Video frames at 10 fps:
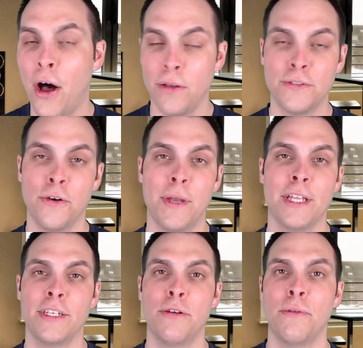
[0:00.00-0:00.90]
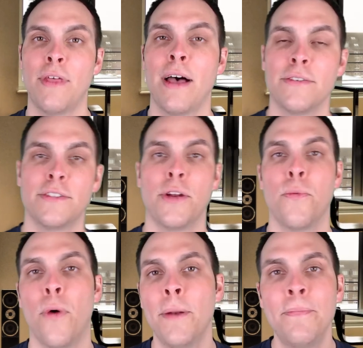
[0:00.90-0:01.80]
also in
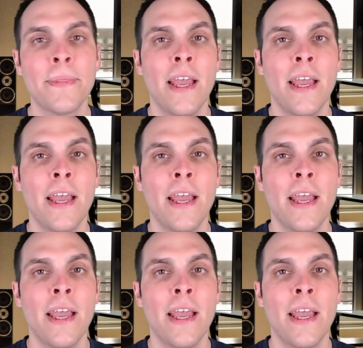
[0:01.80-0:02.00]
2001.